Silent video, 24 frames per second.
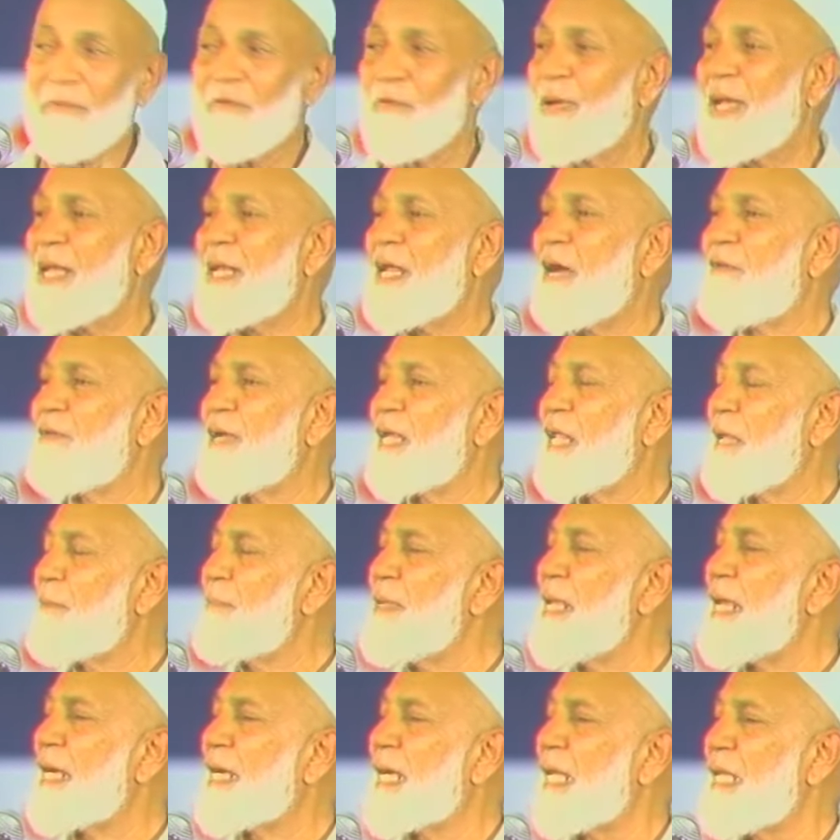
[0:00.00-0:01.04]
When our
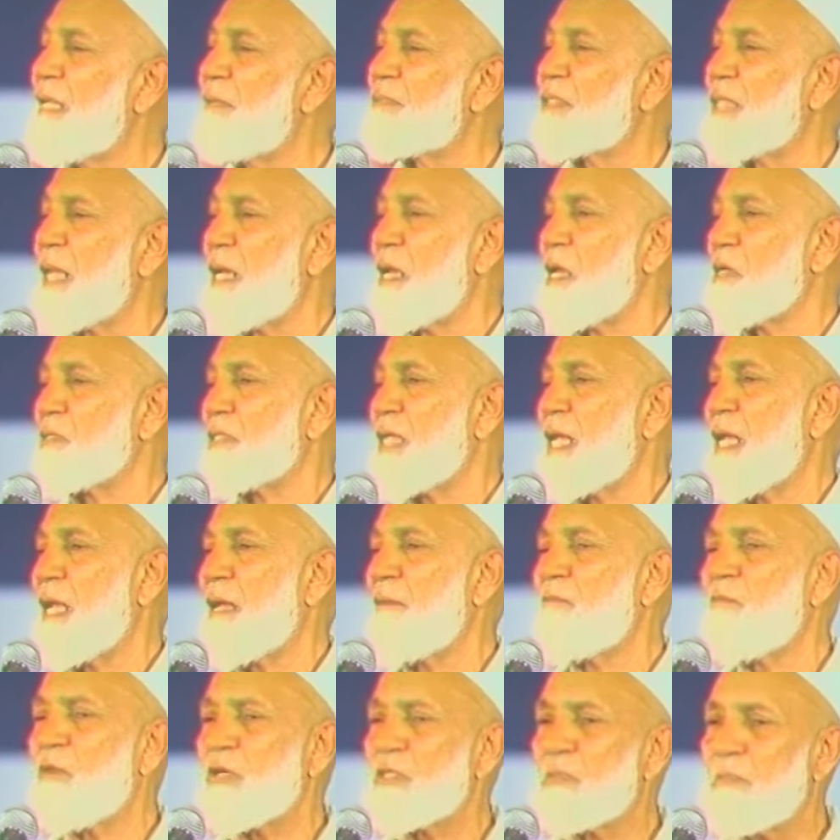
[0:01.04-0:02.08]
Nabi Kareem sallallahu alaihi
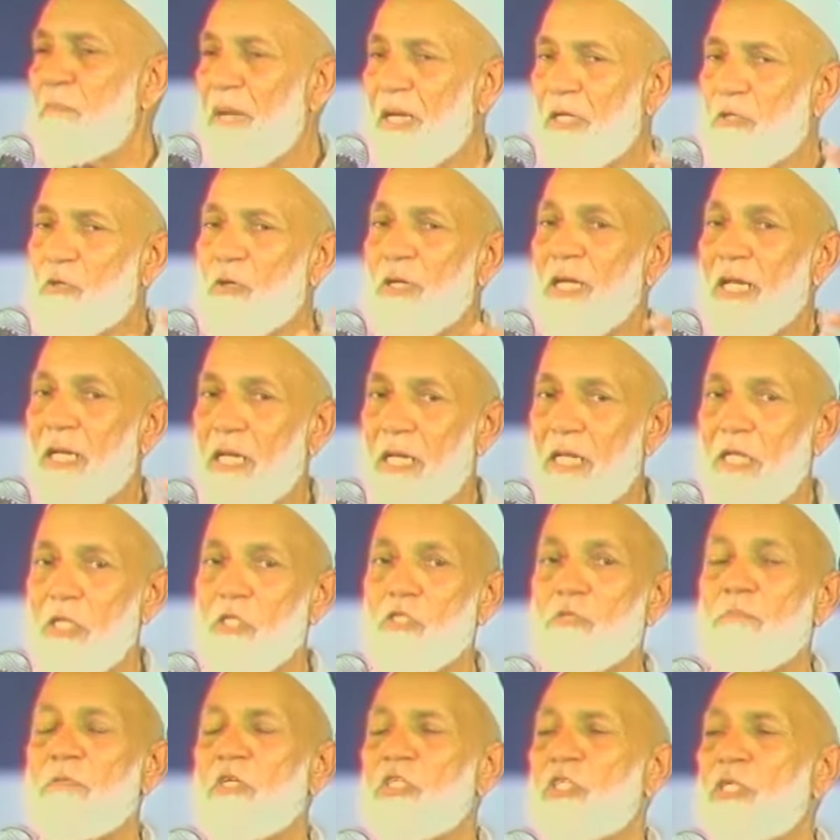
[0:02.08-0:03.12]
wasallam was made to declare
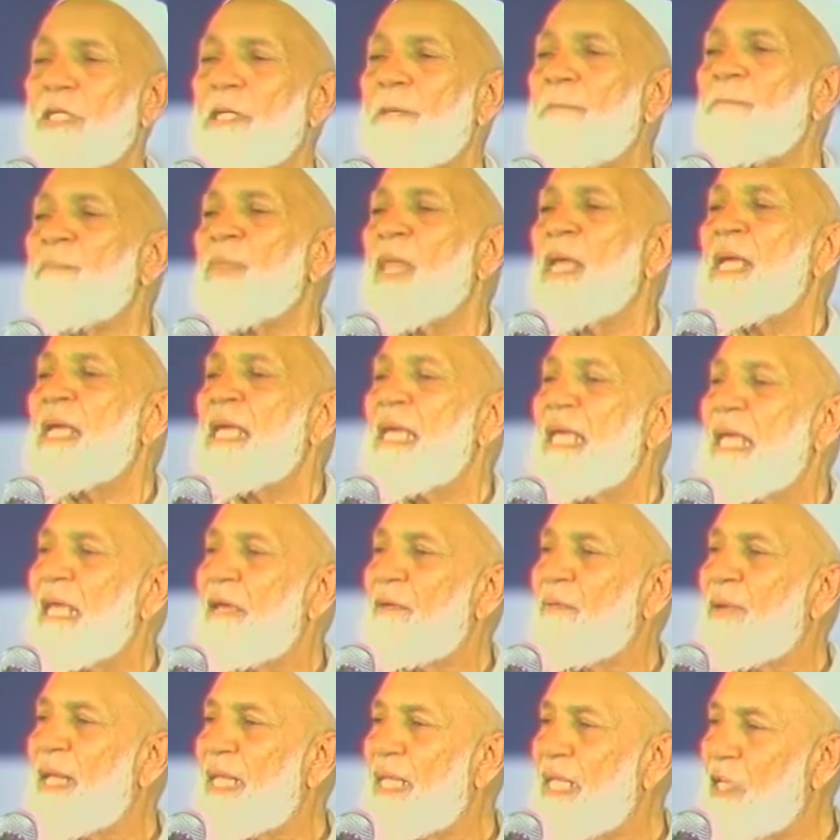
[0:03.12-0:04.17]
his mission,
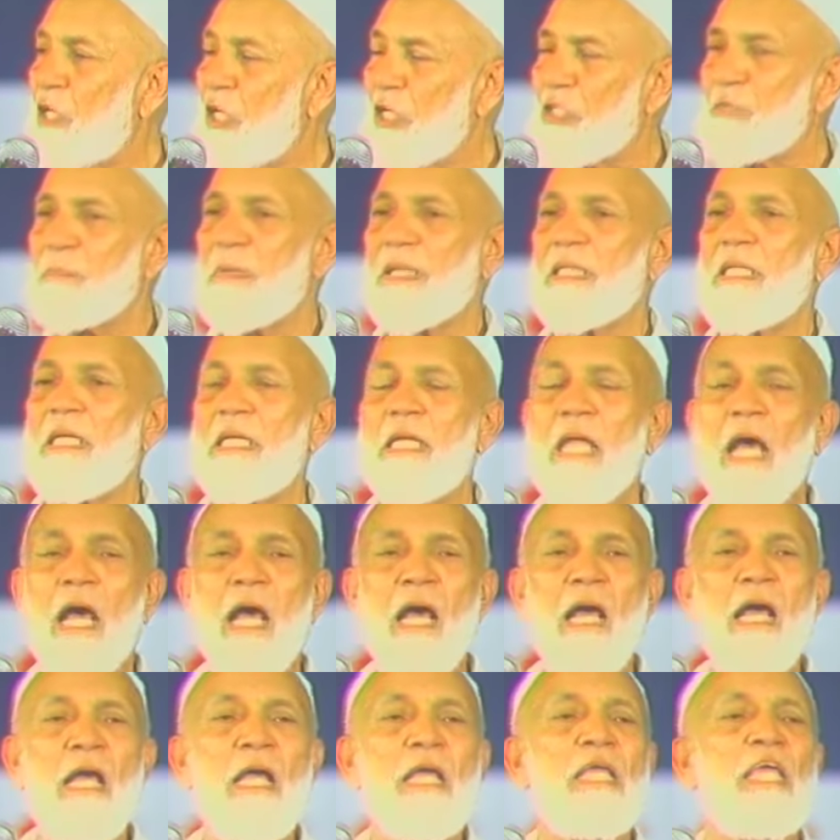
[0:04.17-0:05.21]
when he reached
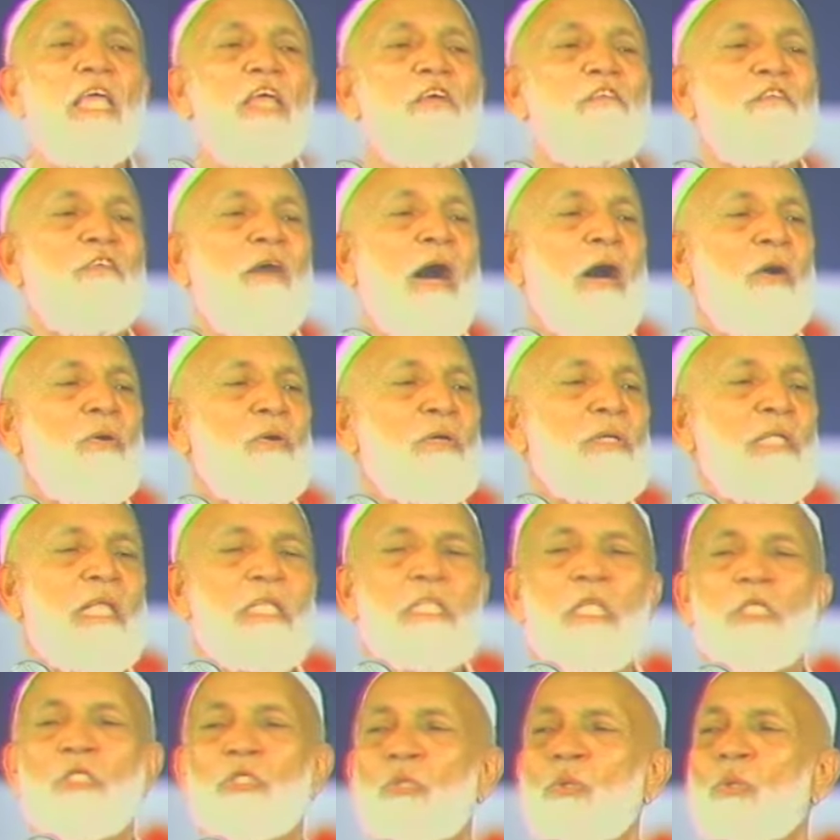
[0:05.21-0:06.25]
Medina, he found that
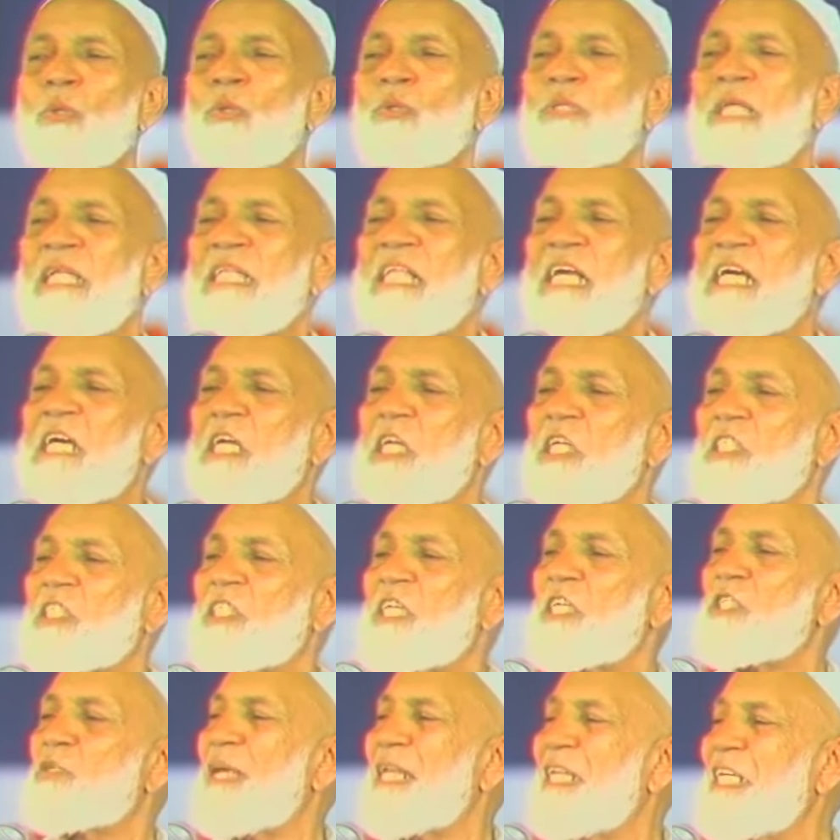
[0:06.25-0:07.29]
the Jews and the
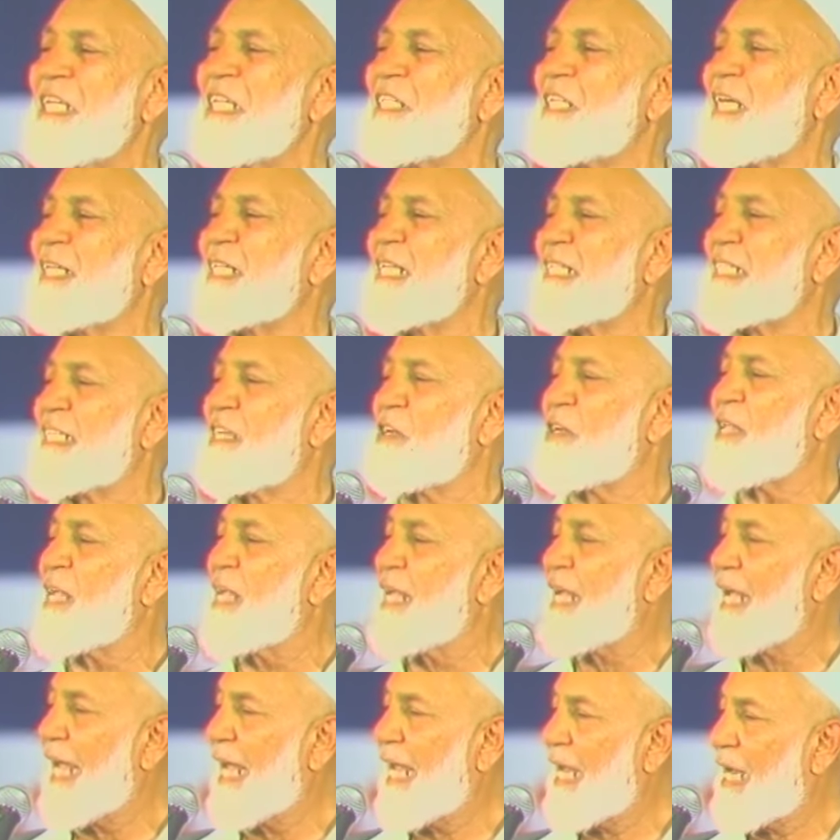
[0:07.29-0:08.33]
Christians were each
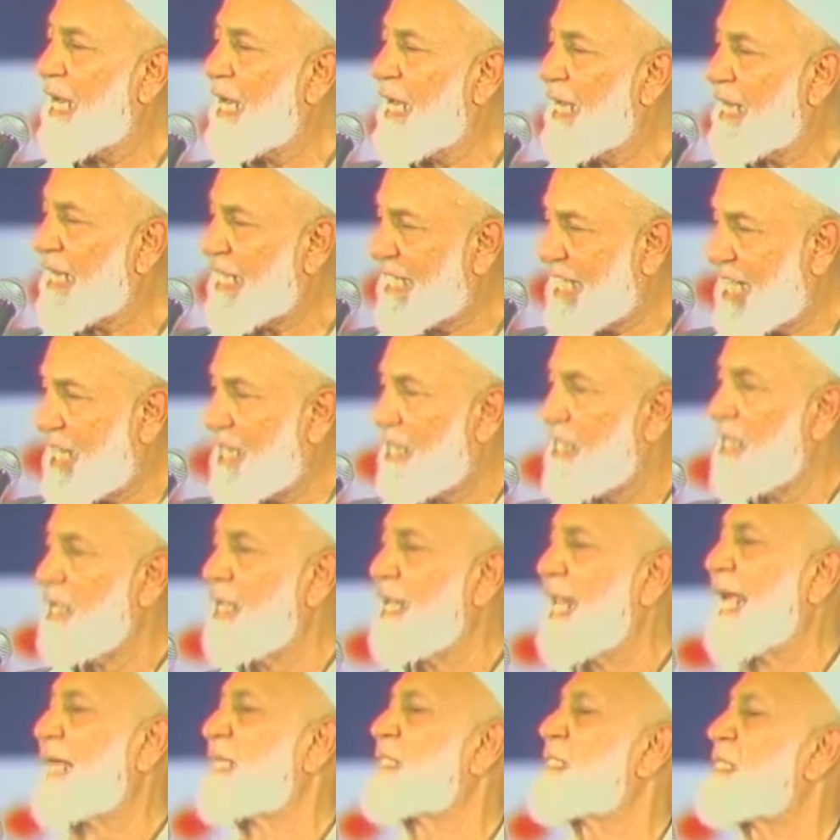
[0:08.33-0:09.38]
other's
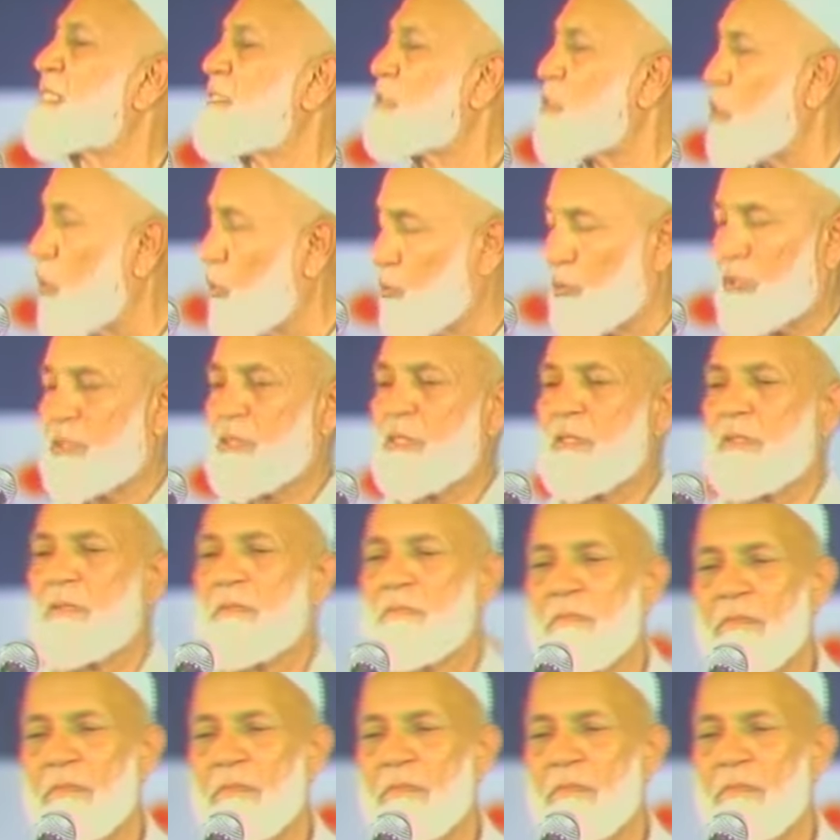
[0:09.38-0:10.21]
necks, throats.